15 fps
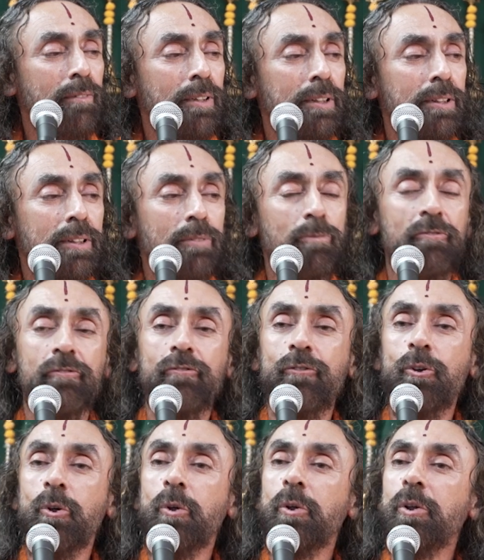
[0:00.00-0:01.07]
with the
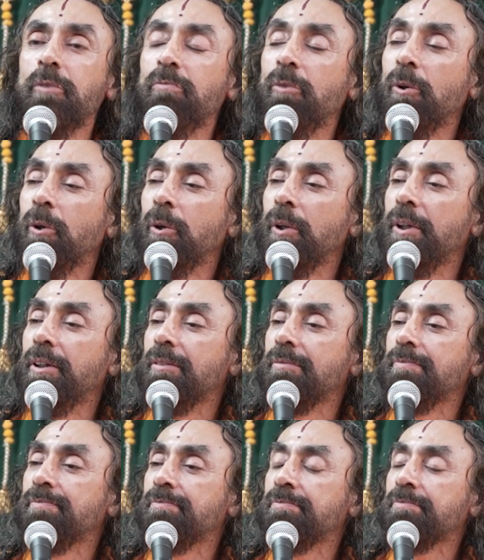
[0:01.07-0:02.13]
Ford board.
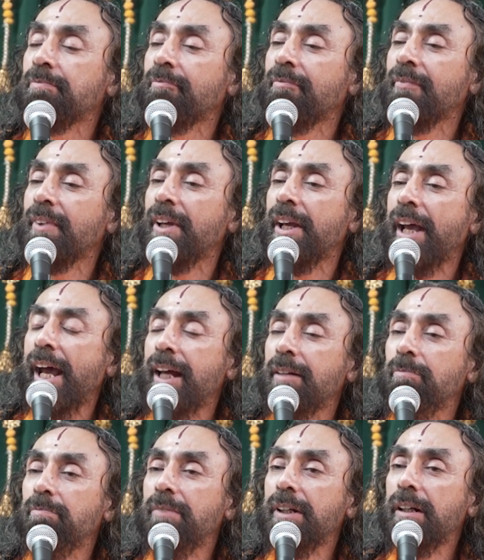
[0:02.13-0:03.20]

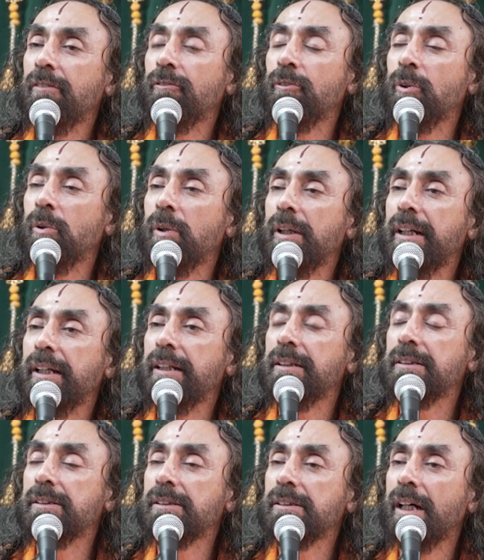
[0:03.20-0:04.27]
And Bill Ford
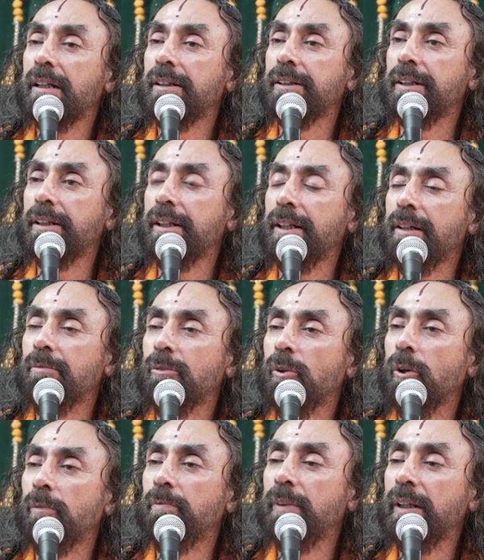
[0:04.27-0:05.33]
insulted him
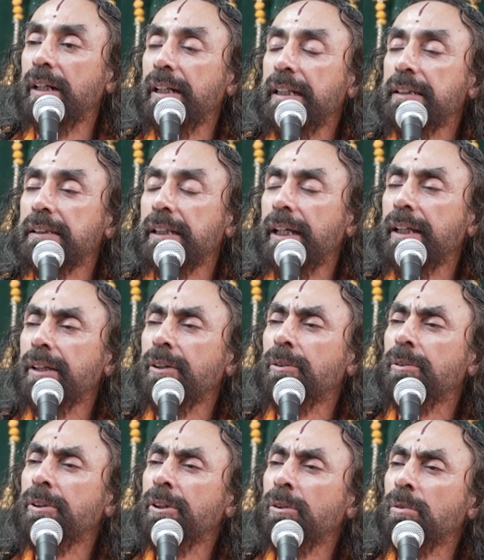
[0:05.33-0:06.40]
openly, saying,
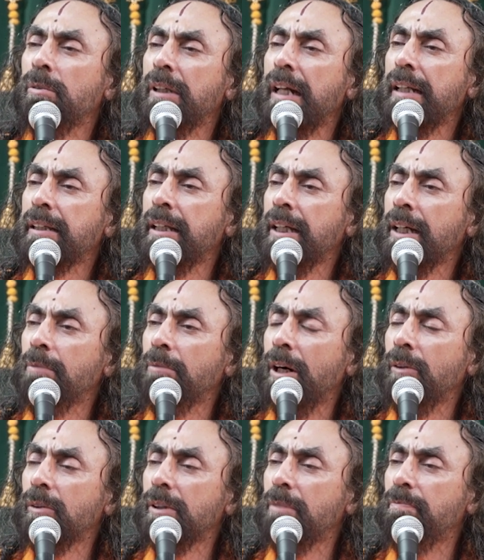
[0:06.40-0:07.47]
you knew nothing
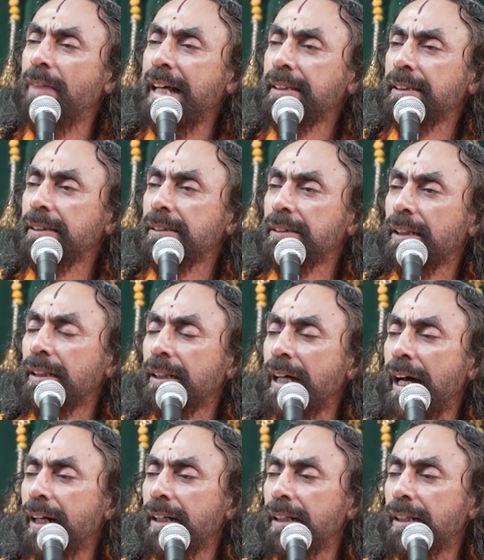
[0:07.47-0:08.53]
about the passenger
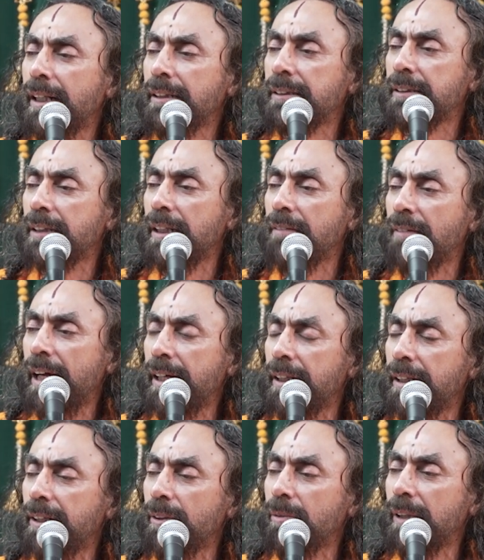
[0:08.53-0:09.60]
car industry. Why
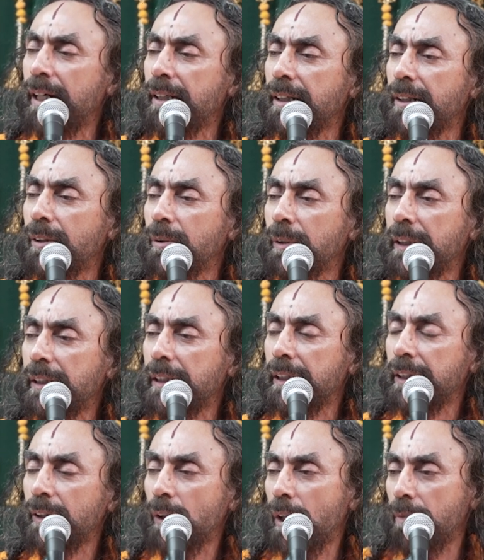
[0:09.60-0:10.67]
did you get into it?
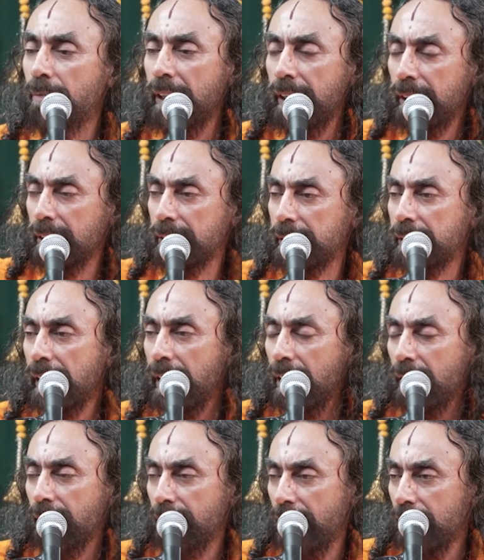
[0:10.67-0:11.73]
You know, American
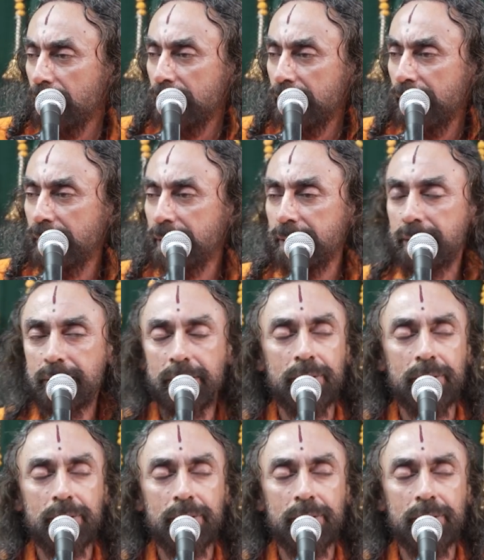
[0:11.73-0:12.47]
style of negotiation.